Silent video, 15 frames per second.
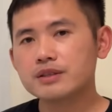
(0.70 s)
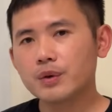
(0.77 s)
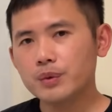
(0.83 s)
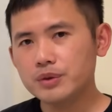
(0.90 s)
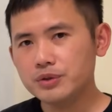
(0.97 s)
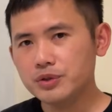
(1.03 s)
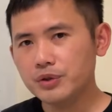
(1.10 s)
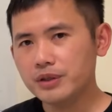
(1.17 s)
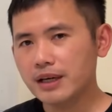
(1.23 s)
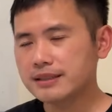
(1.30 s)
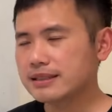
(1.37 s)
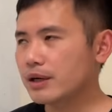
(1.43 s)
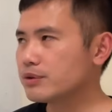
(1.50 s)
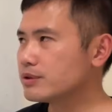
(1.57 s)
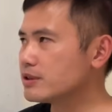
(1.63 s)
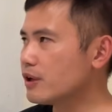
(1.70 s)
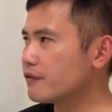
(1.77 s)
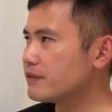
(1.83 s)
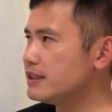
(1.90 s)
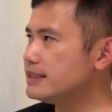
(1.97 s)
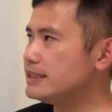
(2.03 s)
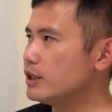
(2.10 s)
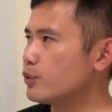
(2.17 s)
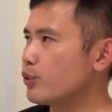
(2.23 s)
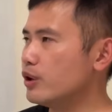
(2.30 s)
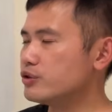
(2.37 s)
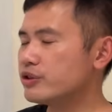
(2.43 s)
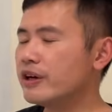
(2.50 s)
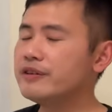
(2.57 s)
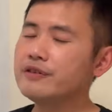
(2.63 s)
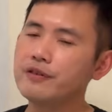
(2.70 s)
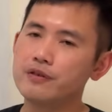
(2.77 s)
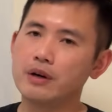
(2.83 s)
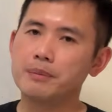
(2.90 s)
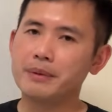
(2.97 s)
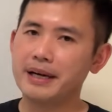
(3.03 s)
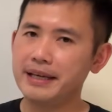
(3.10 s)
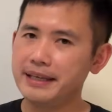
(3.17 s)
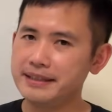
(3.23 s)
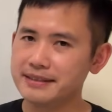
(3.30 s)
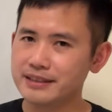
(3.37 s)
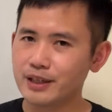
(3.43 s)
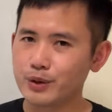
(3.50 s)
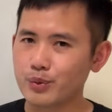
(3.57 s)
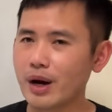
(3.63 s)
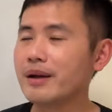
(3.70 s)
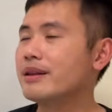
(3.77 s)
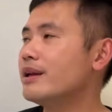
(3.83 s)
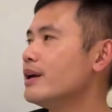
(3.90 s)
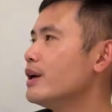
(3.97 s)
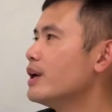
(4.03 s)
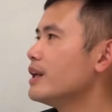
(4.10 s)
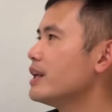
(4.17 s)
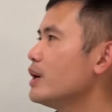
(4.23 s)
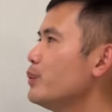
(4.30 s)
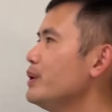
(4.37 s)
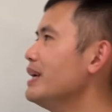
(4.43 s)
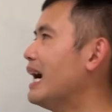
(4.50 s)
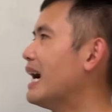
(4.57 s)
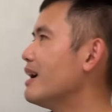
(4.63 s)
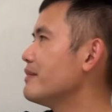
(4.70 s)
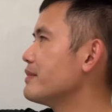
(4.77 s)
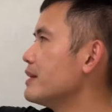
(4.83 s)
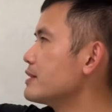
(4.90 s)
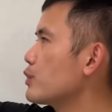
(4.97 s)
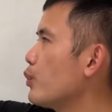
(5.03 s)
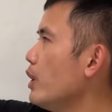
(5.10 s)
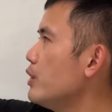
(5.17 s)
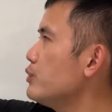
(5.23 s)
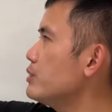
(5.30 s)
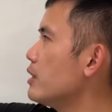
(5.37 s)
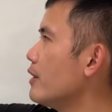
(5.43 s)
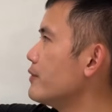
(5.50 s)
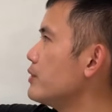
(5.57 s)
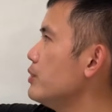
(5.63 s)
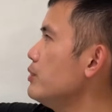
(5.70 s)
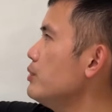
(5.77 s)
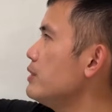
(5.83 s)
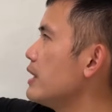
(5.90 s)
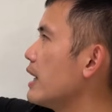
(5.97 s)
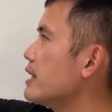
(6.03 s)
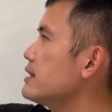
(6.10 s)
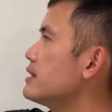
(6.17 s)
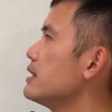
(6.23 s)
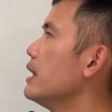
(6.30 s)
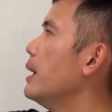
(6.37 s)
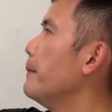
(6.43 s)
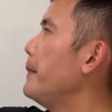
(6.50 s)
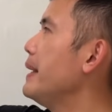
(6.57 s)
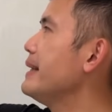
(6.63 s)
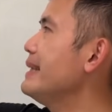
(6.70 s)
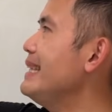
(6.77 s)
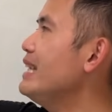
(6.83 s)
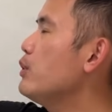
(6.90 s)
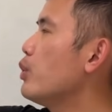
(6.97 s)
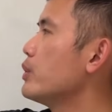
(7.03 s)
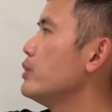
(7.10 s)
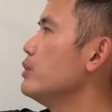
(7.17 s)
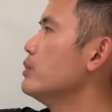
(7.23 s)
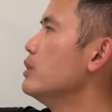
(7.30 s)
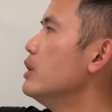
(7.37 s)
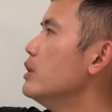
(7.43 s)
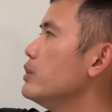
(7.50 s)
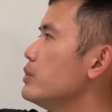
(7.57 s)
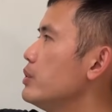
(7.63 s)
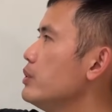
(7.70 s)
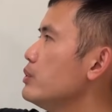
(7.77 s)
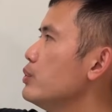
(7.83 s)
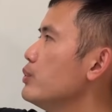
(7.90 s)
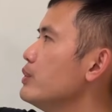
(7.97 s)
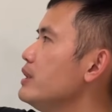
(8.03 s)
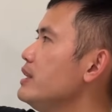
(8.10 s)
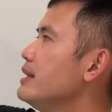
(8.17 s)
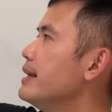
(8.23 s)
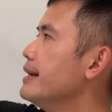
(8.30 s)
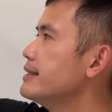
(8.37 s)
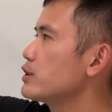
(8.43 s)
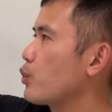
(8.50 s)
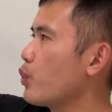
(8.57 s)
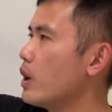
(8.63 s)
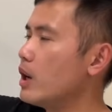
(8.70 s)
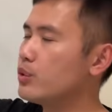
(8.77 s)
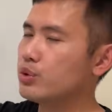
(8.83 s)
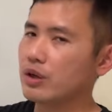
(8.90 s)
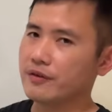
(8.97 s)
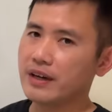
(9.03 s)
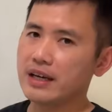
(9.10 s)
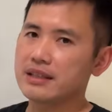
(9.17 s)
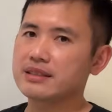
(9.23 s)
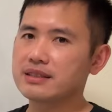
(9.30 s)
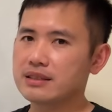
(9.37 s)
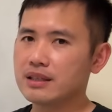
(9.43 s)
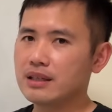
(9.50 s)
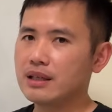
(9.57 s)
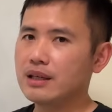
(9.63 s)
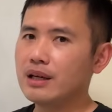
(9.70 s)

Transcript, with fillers: So I want to show you guys how to solve this equation from my Instagram. Here we have the square root of 2 to the x being equal to 2 to the square root of x.